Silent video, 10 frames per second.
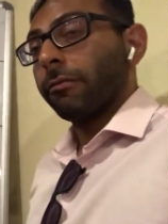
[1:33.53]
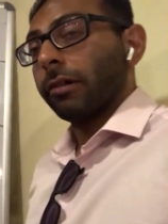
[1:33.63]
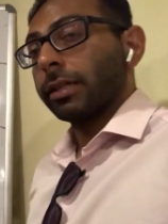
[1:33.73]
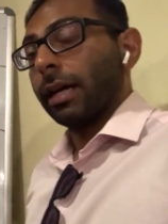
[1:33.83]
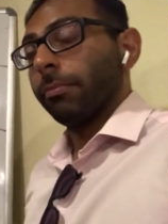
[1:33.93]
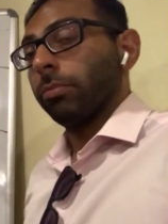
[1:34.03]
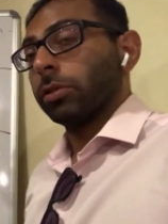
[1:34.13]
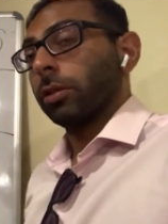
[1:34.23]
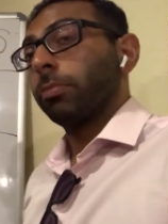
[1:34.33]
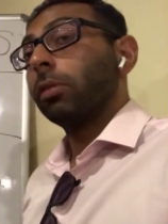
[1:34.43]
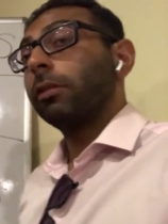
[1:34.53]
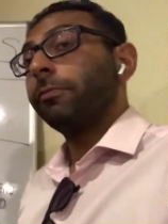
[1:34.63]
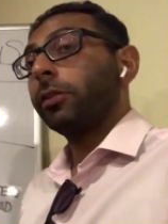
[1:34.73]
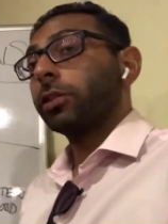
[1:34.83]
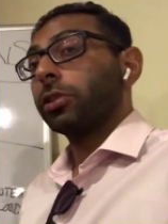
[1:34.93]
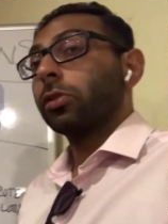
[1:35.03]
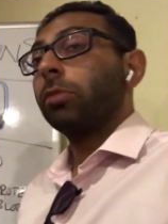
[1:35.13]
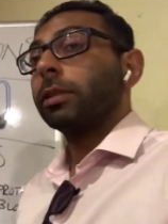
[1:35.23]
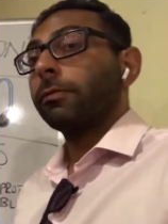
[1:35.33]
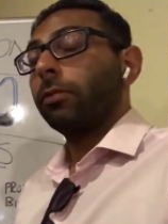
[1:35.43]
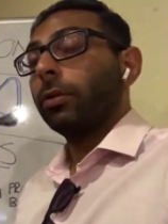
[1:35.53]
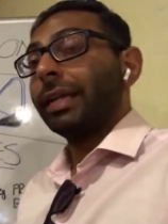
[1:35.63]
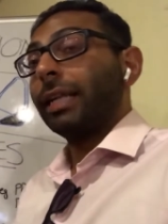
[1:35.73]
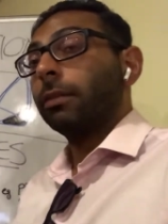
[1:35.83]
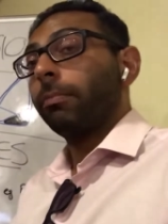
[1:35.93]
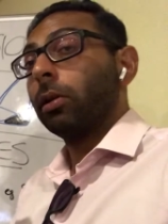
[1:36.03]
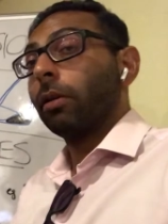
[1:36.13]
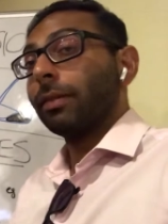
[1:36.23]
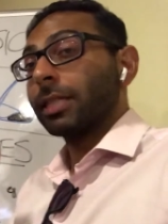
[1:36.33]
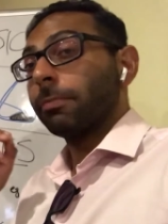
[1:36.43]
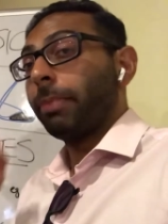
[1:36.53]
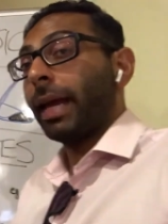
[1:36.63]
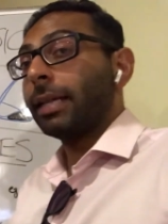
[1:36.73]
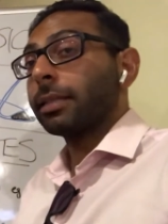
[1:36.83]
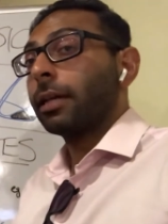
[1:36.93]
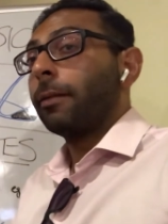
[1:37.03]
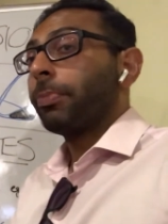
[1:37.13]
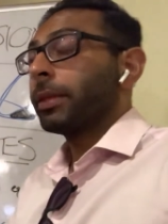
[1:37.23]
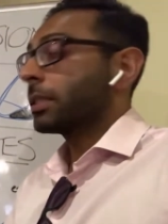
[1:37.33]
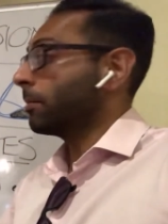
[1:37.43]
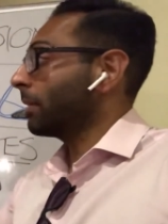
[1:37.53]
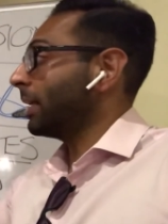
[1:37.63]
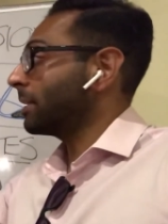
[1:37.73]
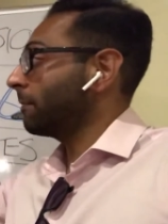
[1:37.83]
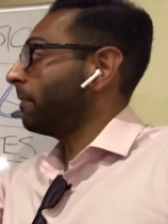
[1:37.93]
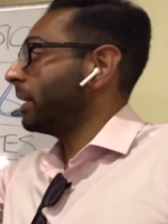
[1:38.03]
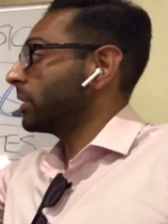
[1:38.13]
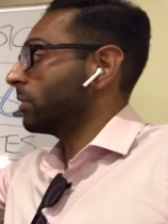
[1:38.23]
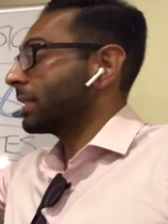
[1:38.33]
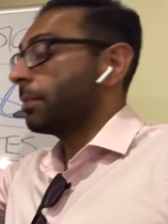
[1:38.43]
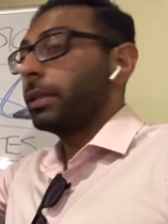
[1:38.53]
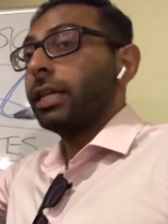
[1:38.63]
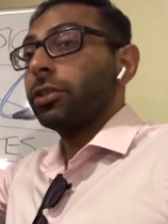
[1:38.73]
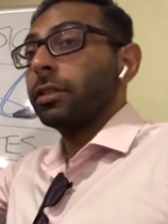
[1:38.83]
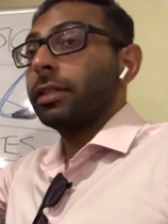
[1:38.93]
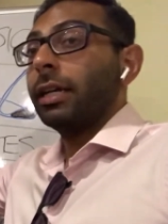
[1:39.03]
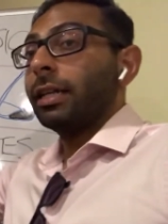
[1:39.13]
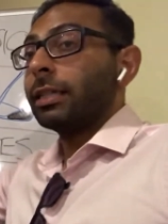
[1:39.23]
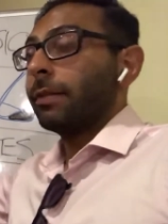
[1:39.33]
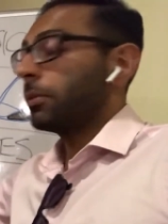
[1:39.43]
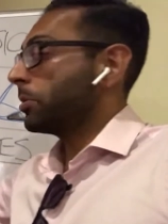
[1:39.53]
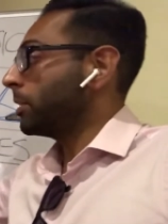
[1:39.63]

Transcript: for example. So pleural effusions, too much fluid in the pleural space. Some classic findings on examination, difference